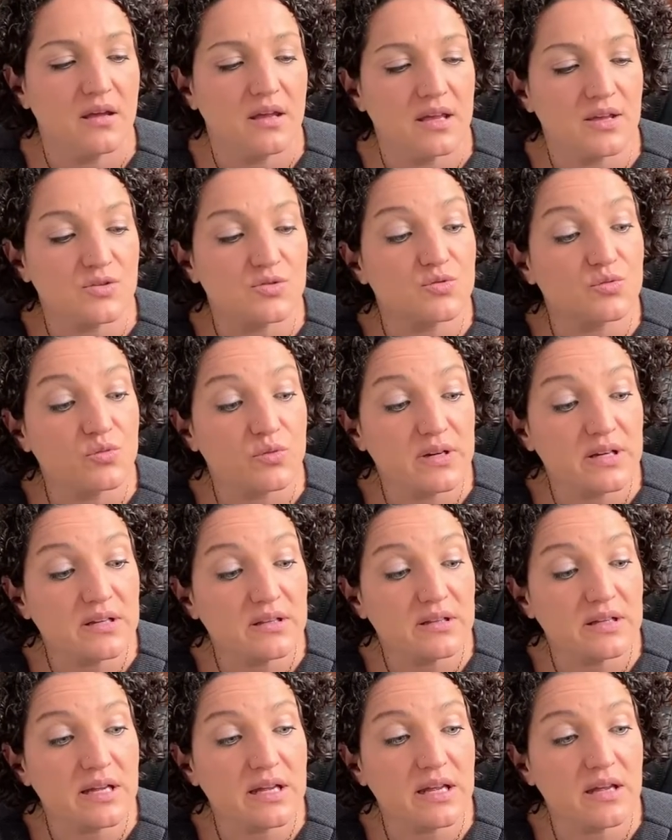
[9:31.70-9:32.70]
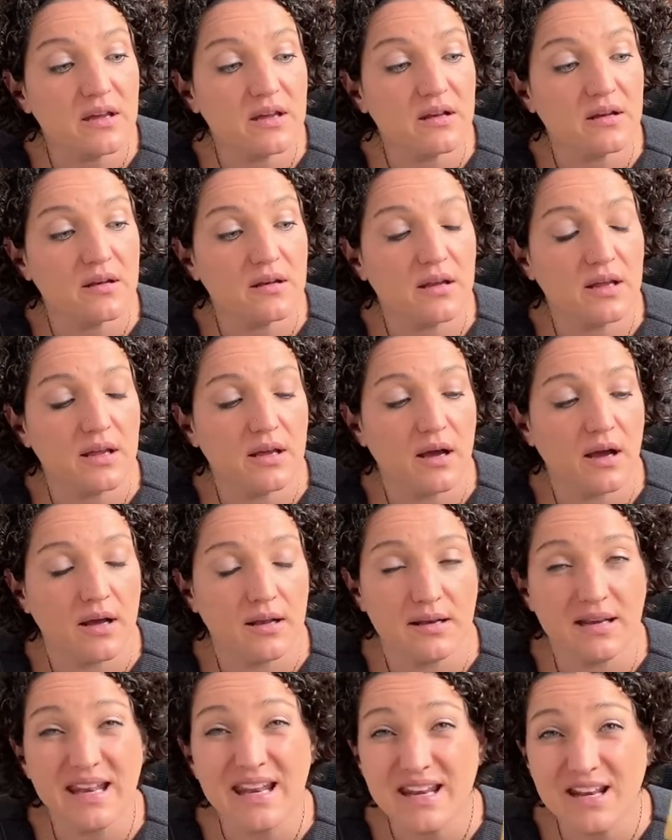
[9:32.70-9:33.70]
is really
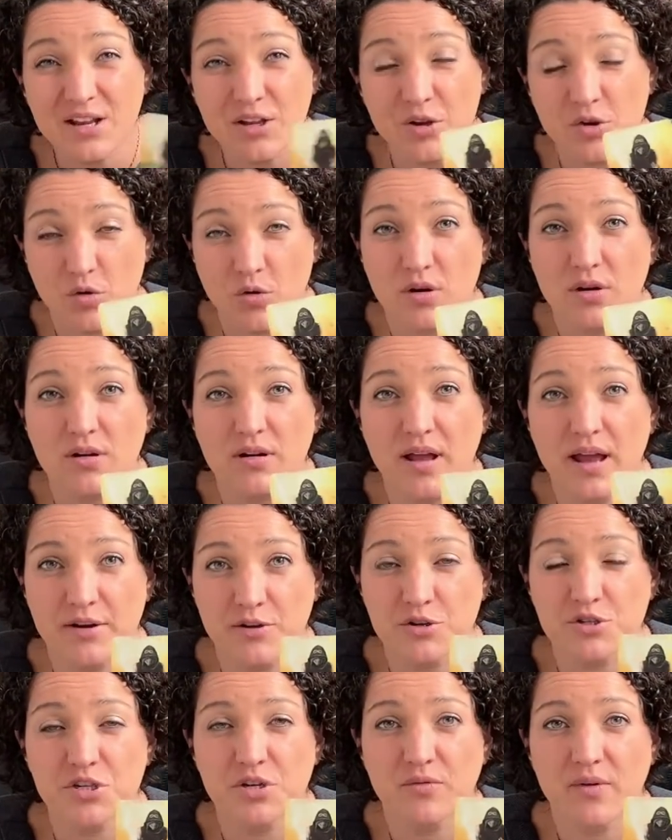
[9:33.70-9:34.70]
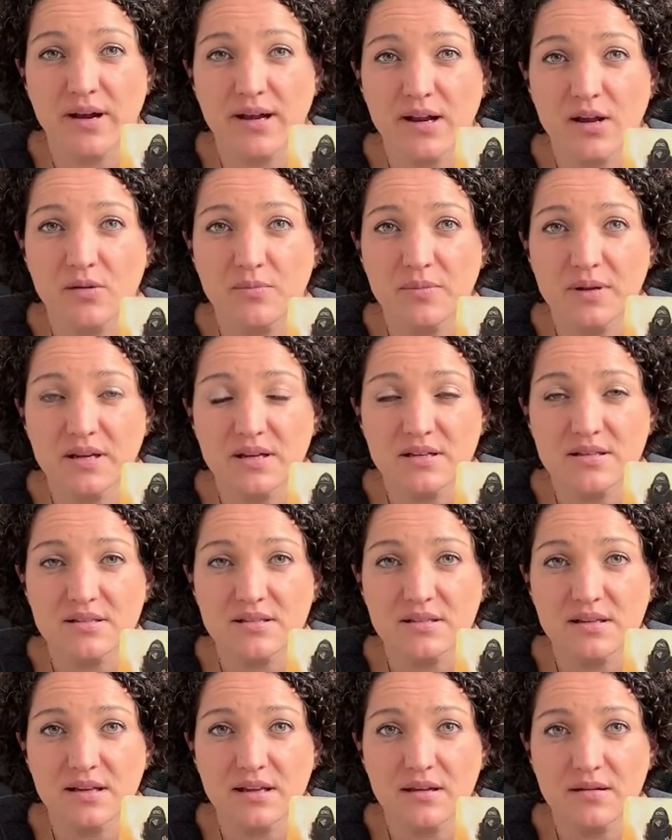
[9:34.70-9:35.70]
needing your energy right now, because,